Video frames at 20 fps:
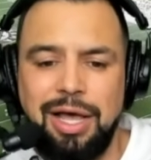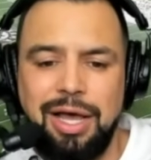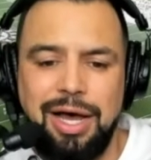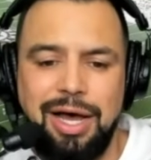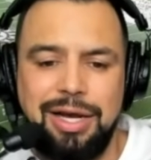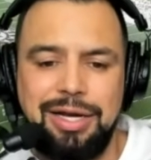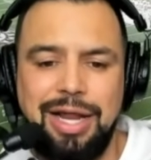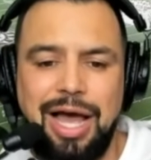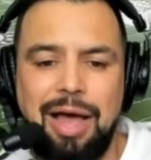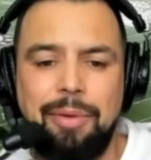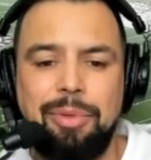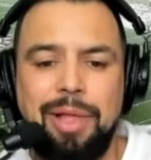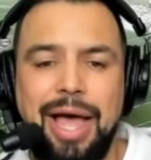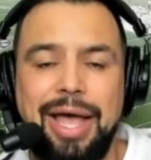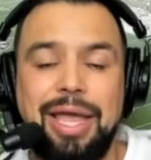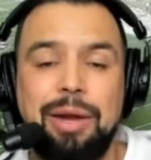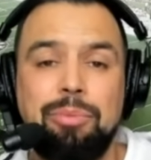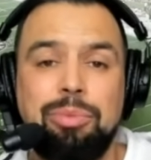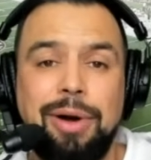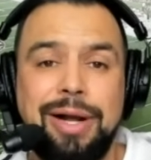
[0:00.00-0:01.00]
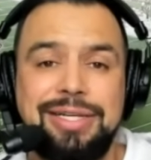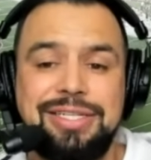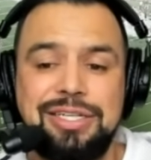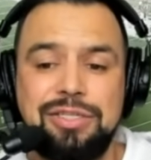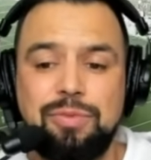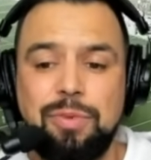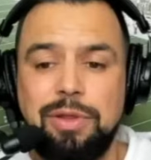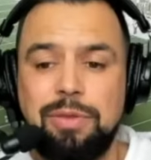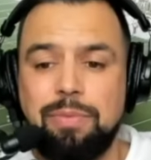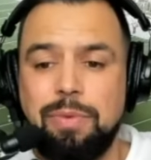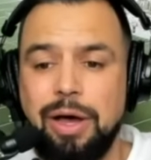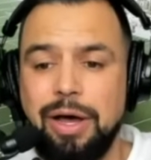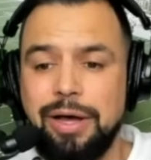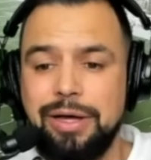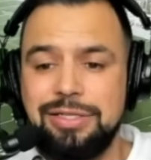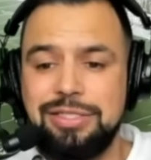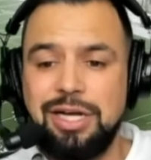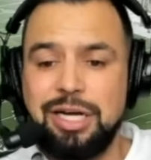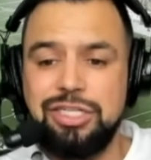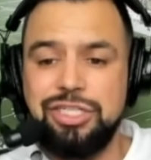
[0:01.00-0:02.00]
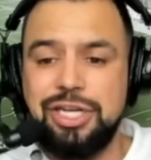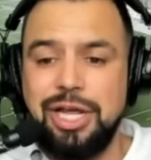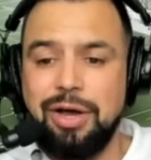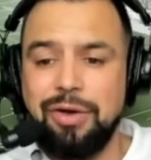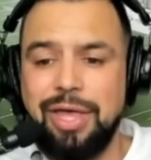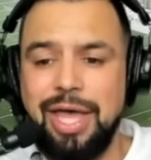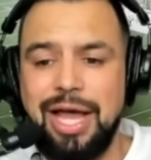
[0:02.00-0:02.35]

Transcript: Nyblack and Prentice with touchdown